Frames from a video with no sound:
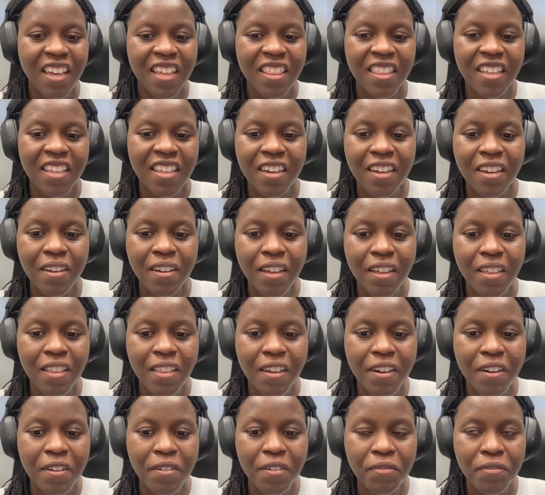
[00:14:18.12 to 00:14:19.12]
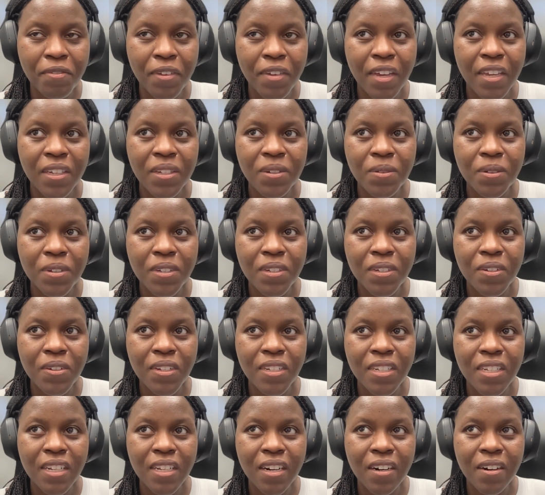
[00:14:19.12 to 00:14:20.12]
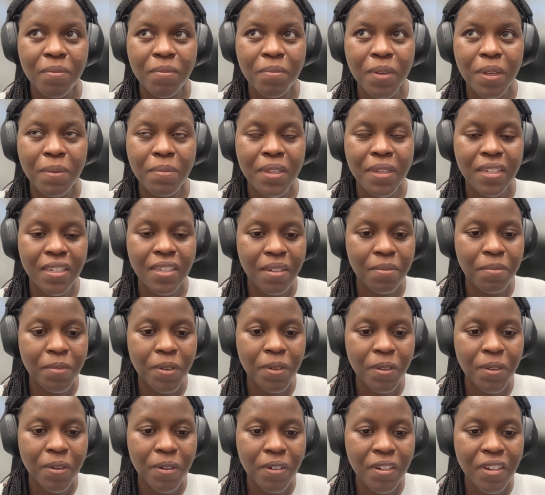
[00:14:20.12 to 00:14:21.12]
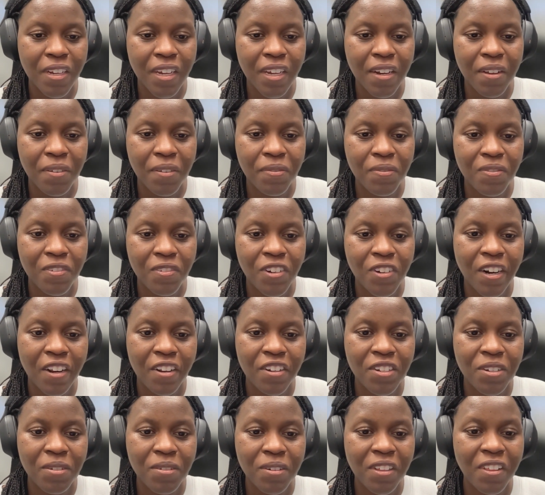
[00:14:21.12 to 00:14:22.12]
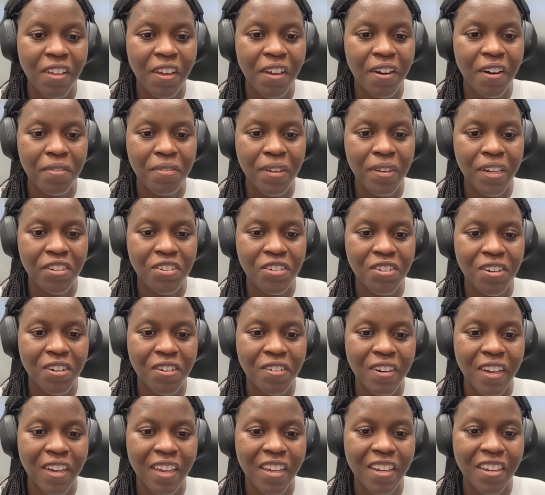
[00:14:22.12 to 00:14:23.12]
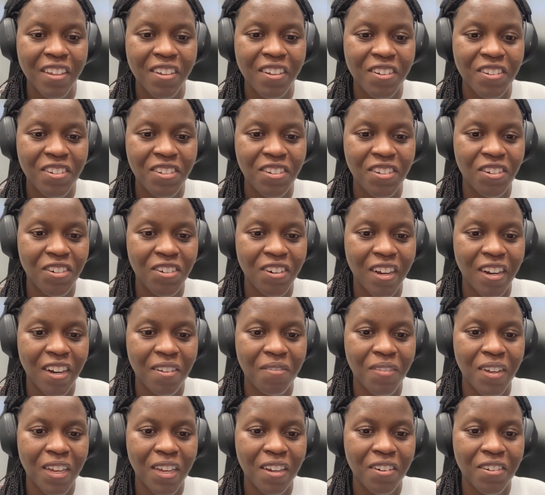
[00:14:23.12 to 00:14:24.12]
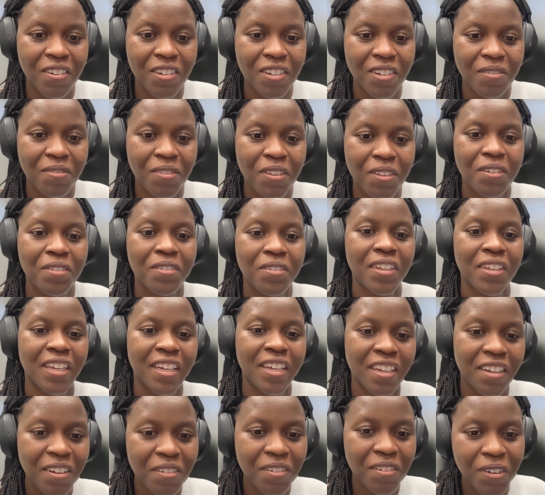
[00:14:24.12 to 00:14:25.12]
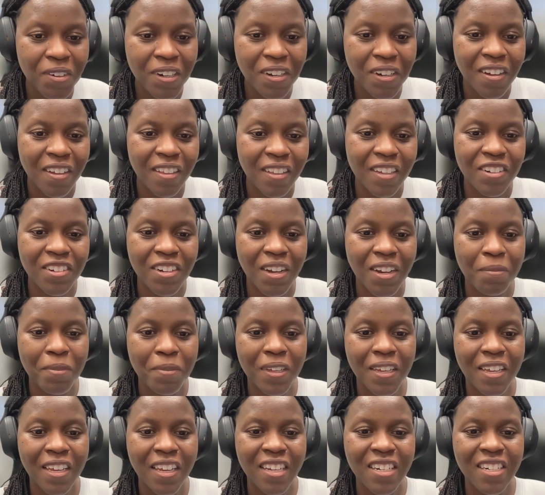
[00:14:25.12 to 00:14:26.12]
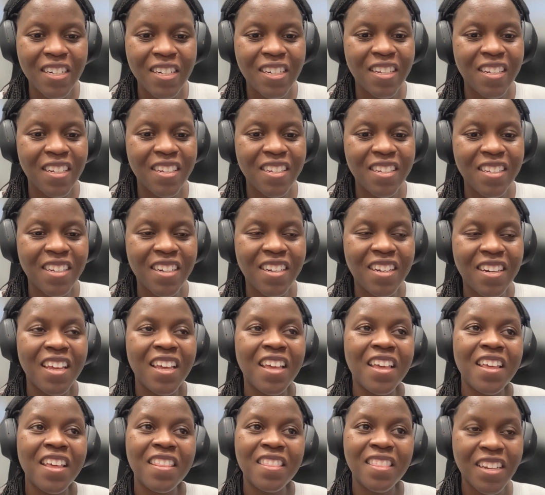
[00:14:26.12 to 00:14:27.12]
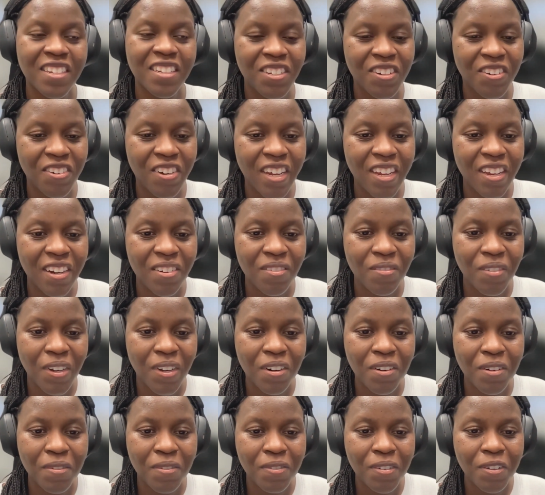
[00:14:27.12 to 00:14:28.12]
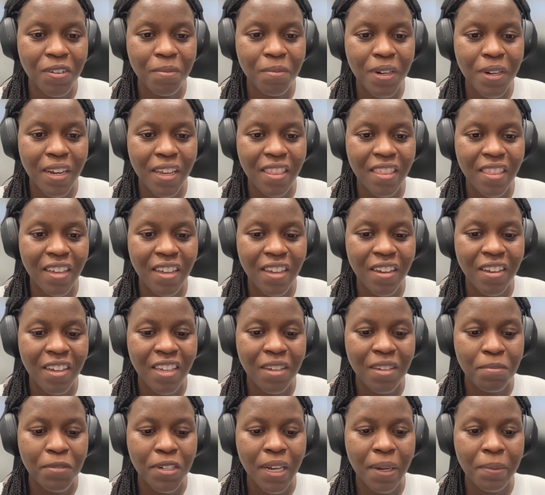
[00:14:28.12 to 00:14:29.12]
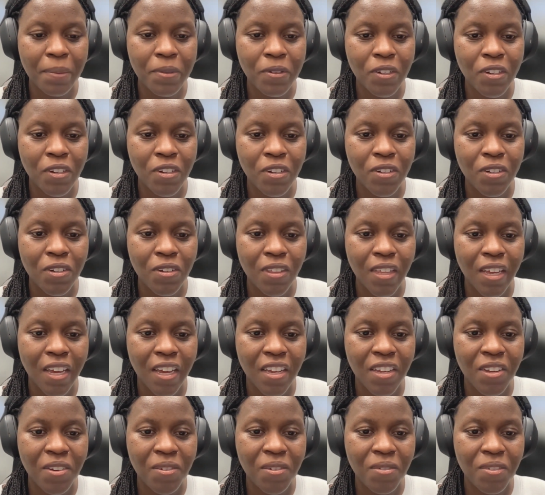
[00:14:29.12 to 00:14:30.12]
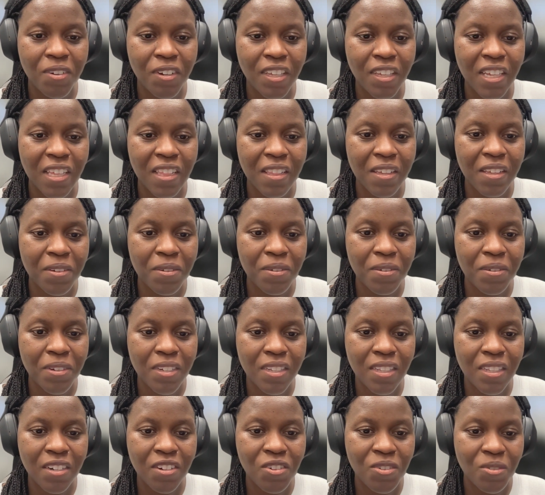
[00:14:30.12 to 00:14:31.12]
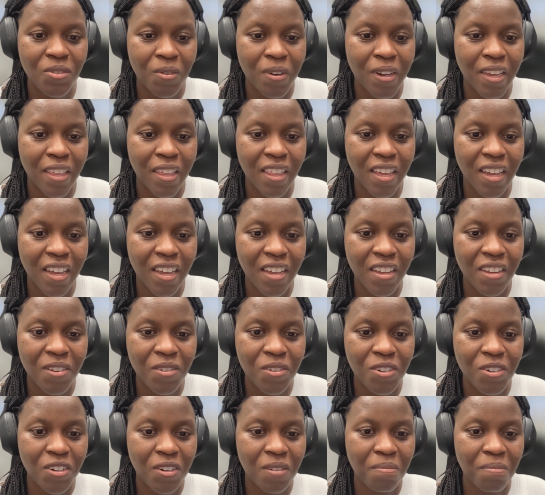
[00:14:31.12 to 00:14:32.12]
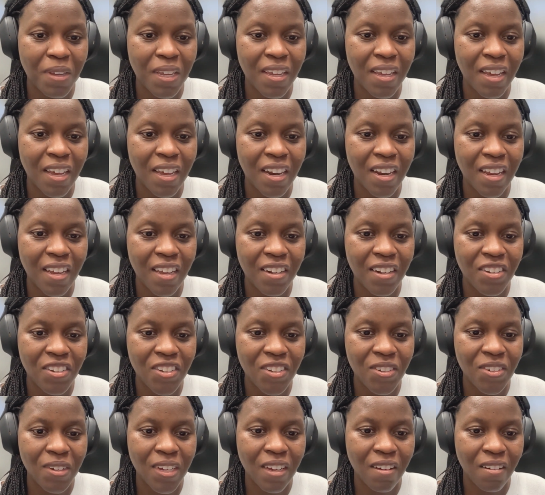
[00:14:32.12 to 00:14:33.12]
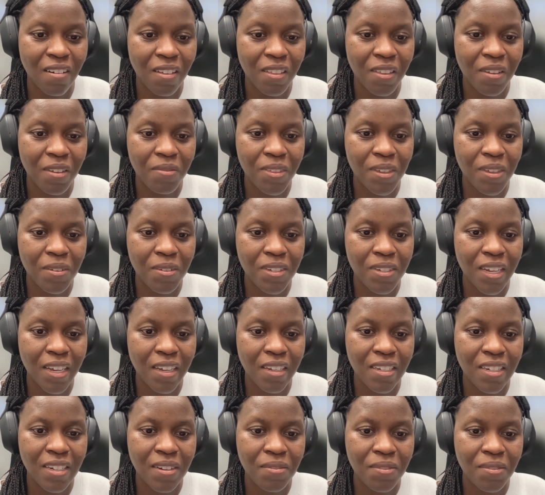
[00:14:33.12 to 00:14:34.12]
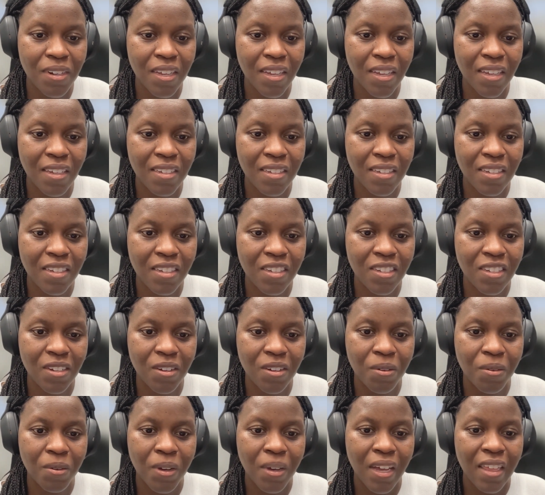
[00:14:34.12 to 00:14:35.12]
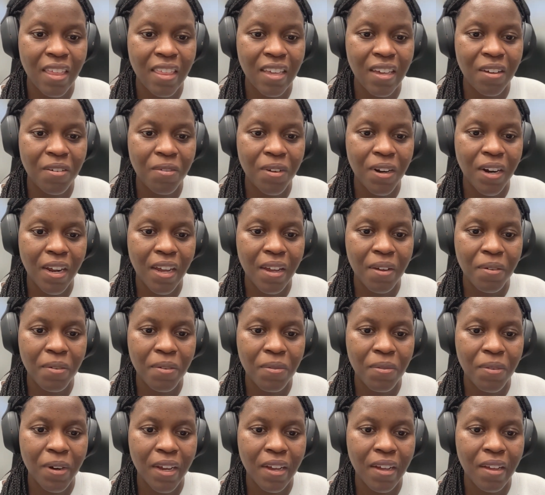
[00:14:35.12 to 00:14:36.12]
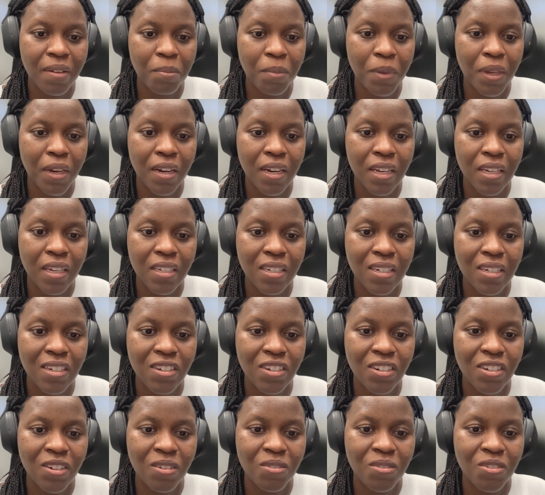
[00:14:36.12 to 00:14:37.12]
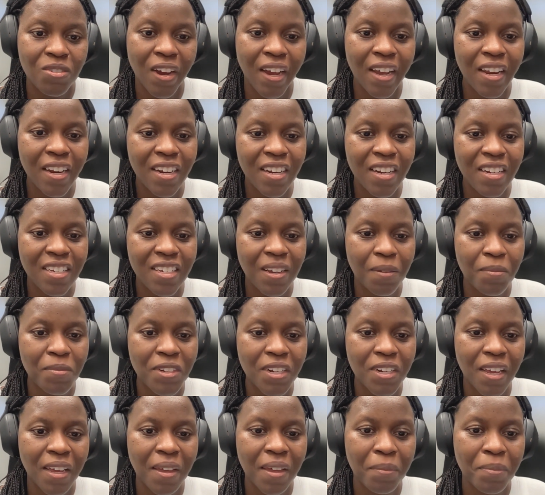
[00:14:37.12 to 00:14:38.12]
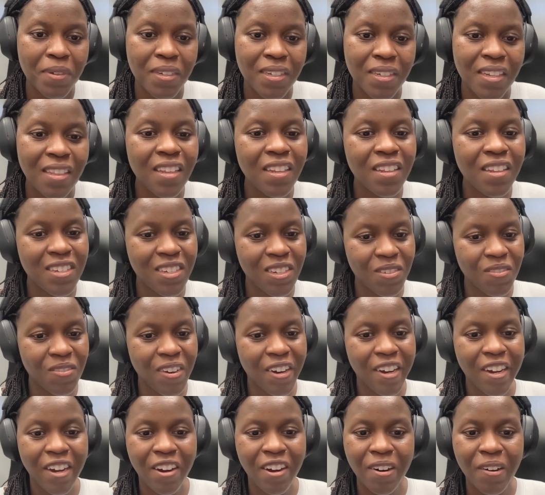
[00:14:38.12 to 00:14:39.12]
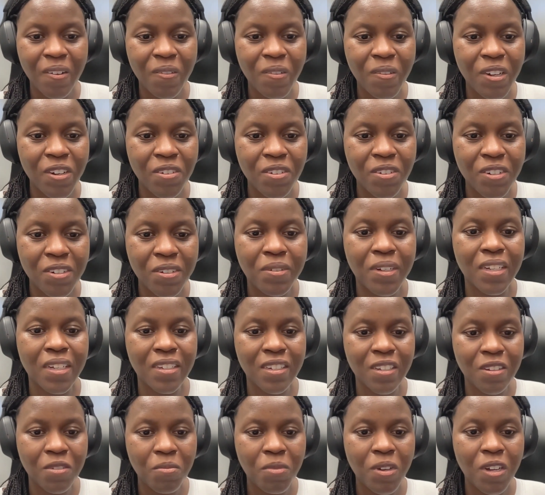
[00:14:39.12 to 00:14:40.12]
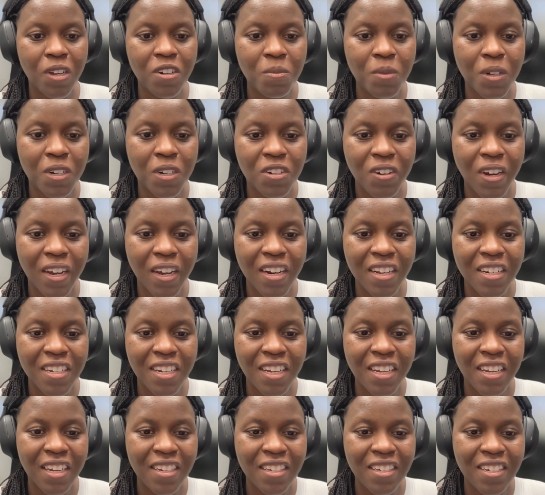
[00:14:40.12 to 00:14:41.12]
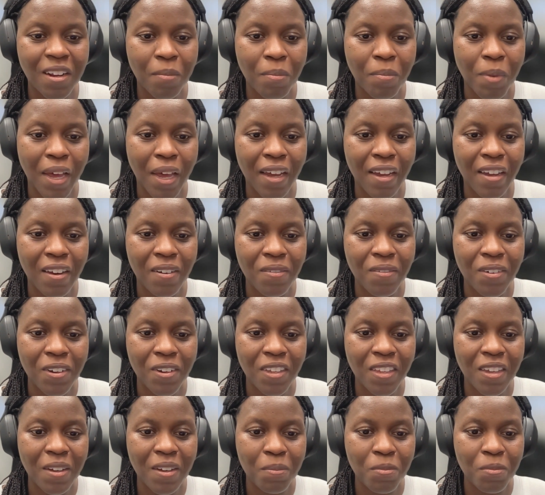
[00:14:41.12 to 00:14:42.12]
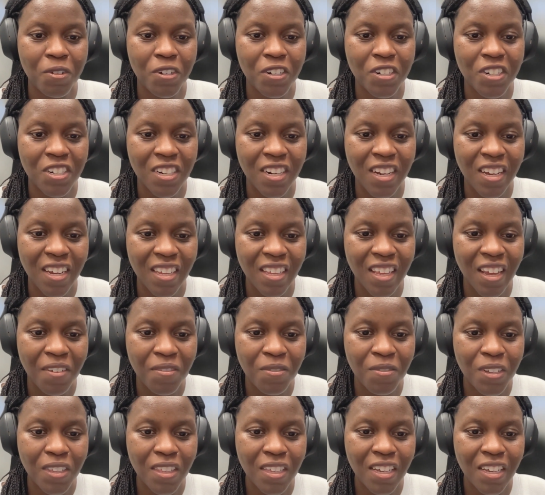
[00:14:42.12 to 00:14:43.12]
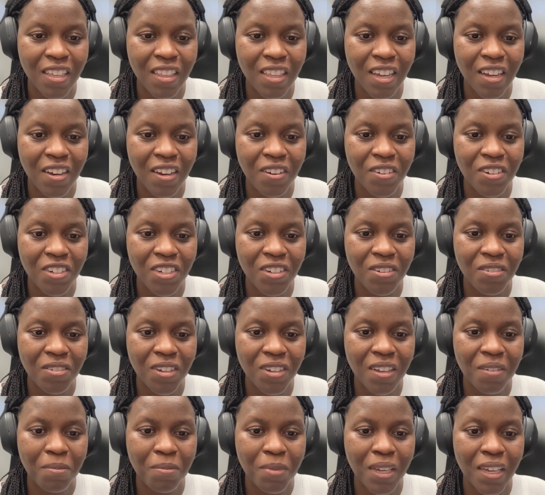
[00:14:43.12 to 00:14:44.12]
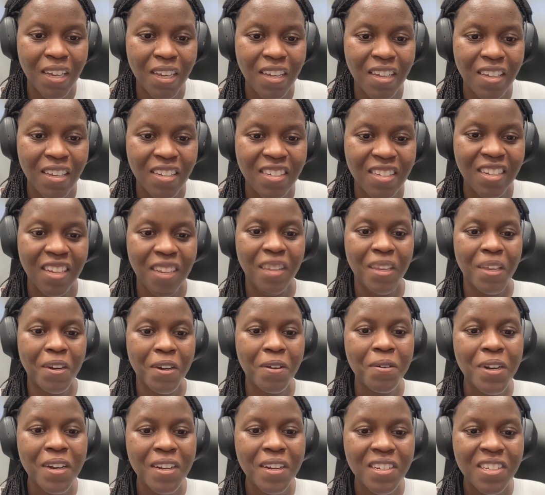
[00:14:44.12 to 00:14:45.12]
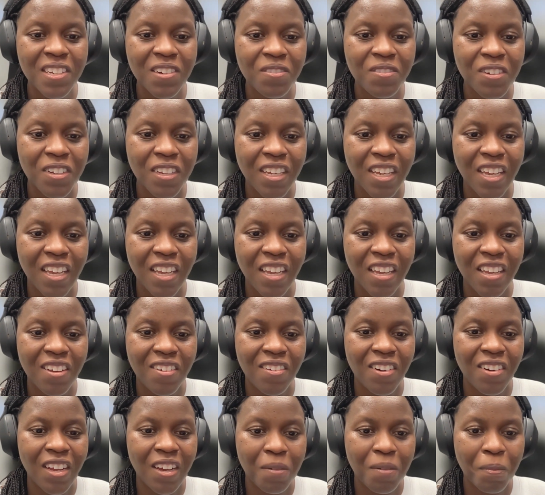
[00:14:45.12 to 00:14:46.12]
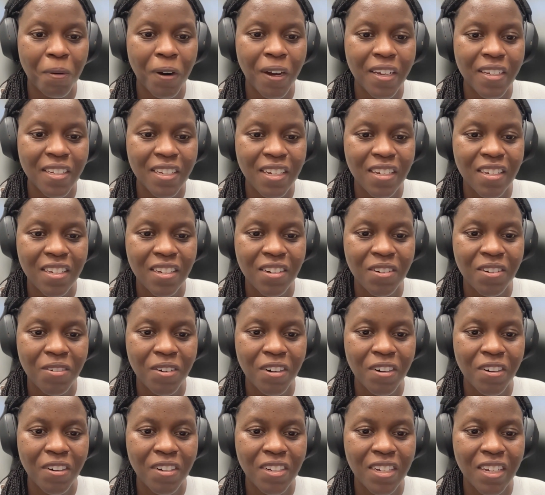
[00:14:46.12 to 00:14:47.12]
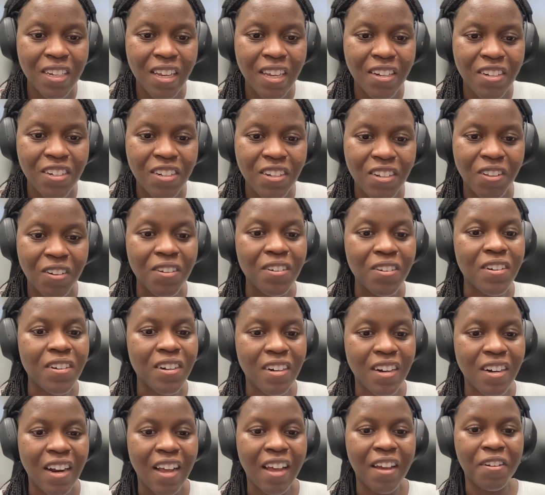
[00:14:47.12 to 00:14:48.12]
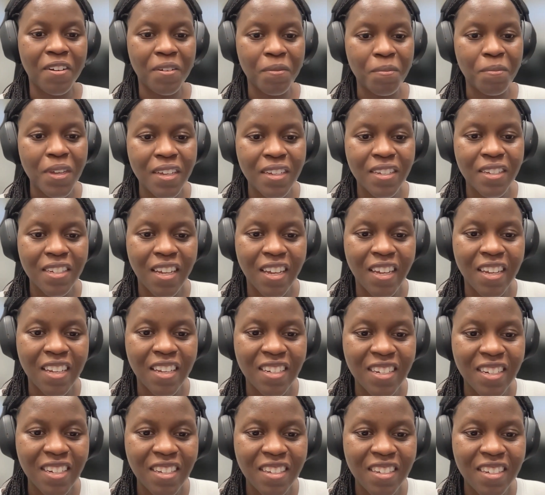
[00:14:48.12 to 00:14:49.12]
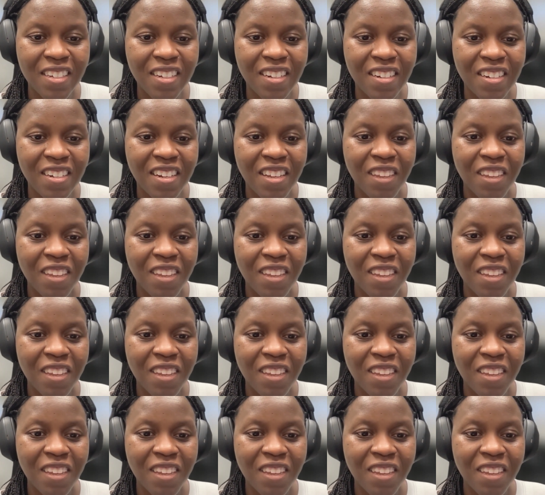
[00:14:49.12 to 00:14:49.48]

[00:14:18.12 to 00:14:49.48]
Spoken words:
I think a lot of high school students that are maybe similar kind of try to do a lot of extracurriculars to try to make yourself look really good for college applications. And that's great and wonderful. But I think sometimes when you do do that, you really lose the joy that you should be getting in doing all of those activities. And so I think what I would recommend is, try to sometimes, and this is very hard when you're doing so much, but try to take a step back and really appreciate everything that you're doing because, it is a really unique process in order to get to learn how to be a scientist. And